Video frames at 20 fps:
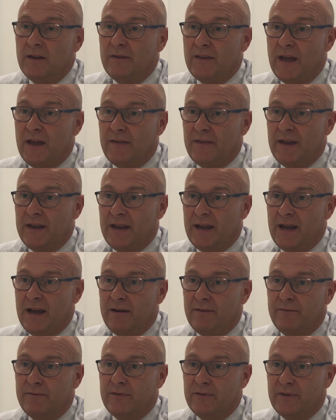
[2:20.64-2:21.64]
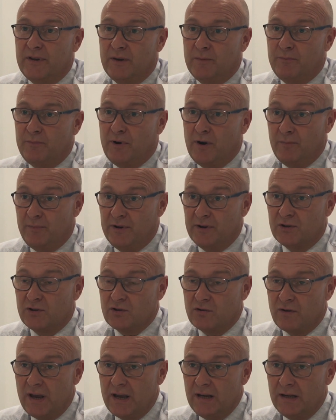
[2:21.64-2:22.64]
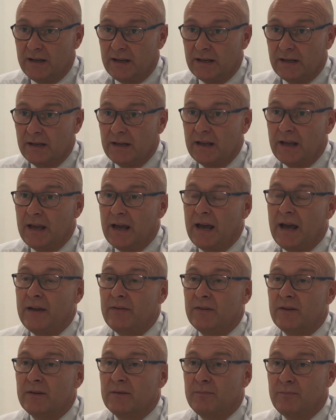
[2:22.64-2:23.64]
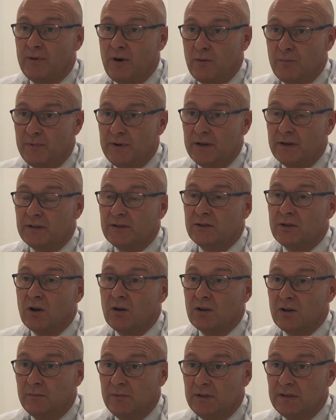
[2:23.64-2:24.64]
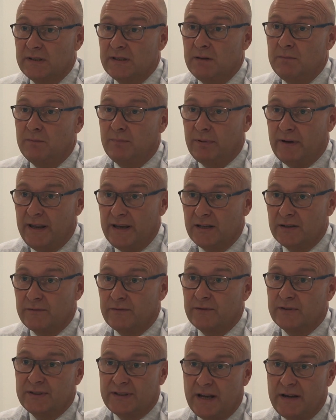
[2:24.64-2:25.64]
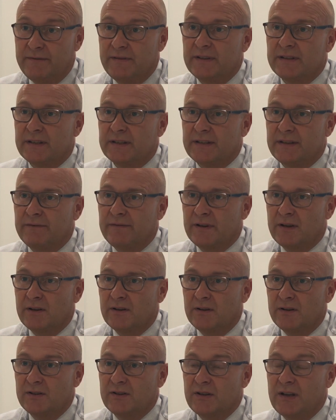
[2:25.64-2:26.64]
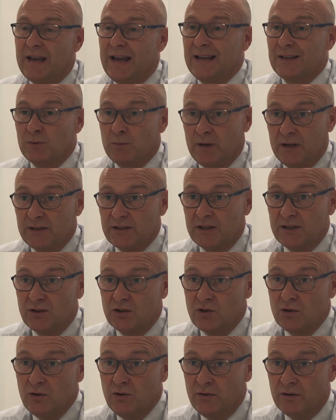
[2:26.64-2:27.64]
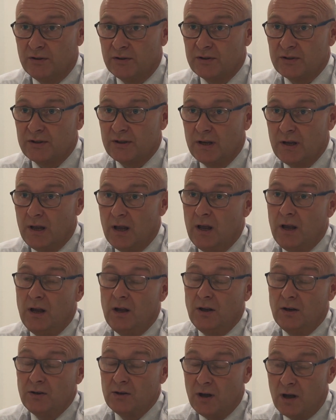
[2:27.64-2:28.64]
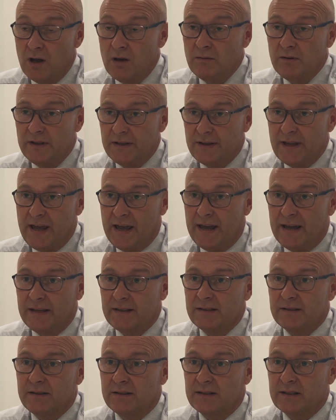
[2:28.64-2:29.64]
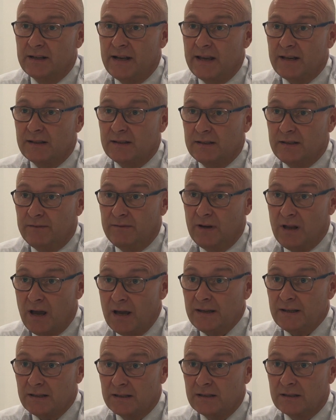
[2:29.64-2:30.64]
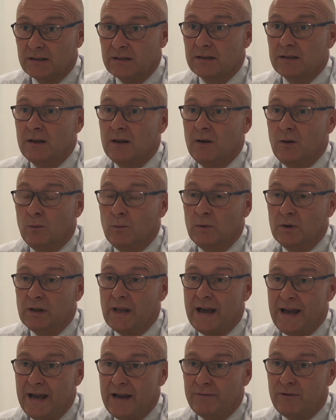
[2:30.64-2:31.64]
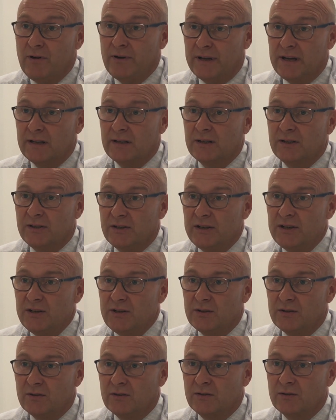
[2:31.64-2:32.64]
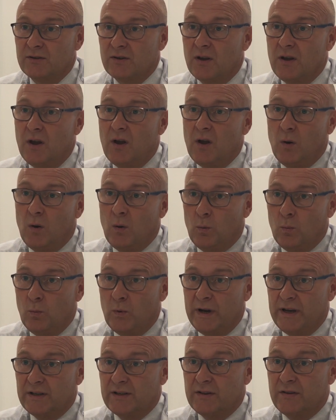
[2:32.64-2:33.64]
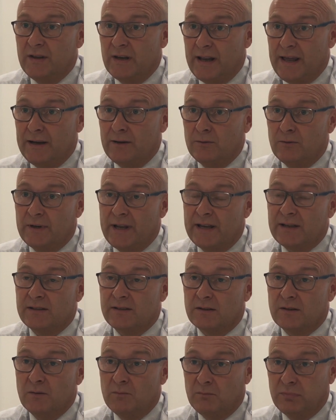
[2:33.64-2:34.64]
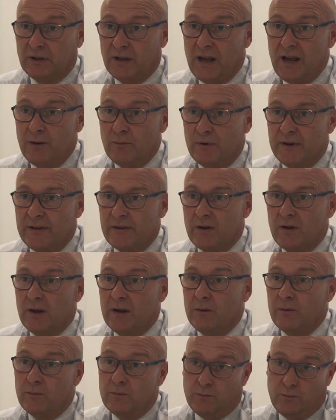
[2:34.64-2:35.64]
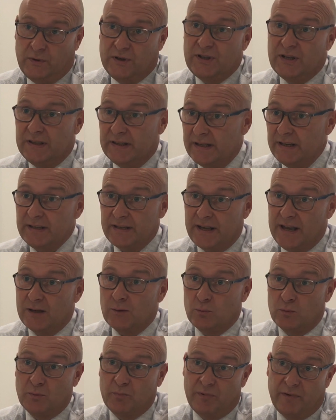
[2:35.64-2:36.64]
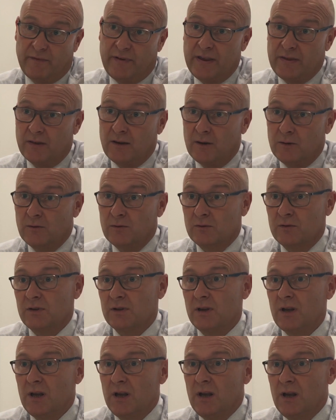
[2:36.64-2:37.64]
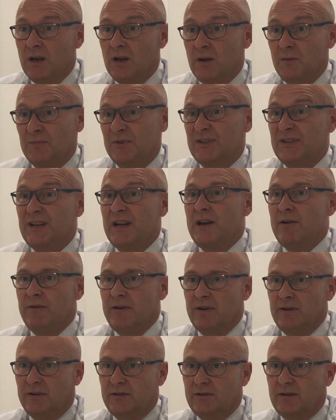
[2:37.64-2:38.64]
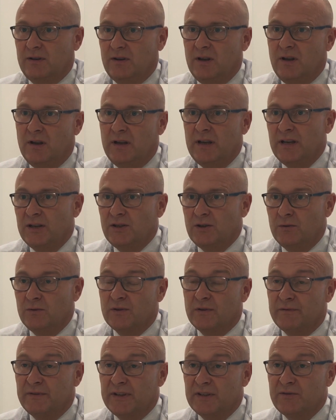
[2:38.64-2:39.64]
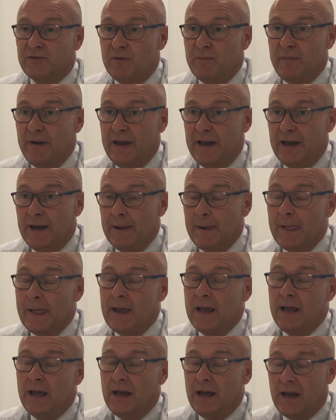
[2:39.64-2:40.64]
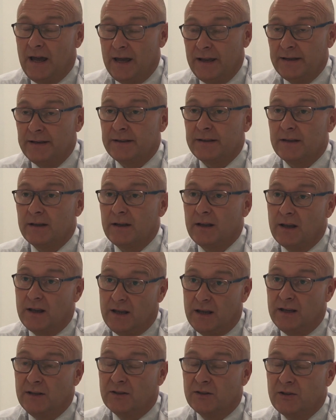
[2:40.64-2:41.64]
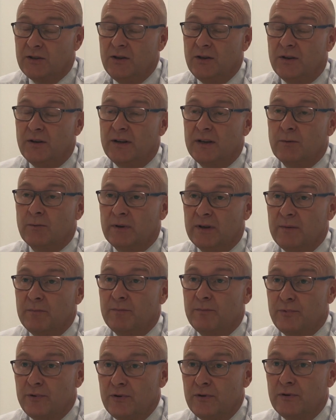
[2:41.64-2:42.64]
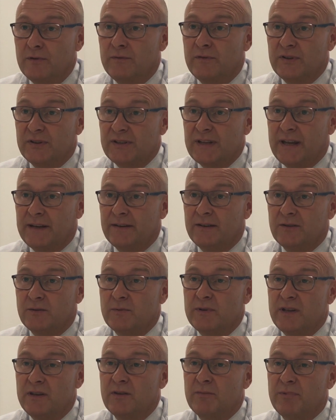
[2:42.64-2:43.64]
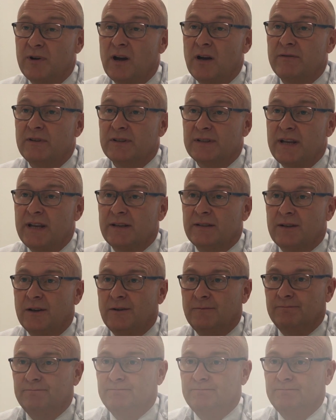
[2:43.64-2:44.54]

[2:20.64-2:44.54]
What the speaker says: that they have the appropriate training and the appropriate documents in place for safety certificates as well as insurance. Not only that, the Selective Licence will have on it conditions which the landlord has to comply with, which in this case would prevent those serious issues of disrepair, and in turn it will improve the standards within the private sector.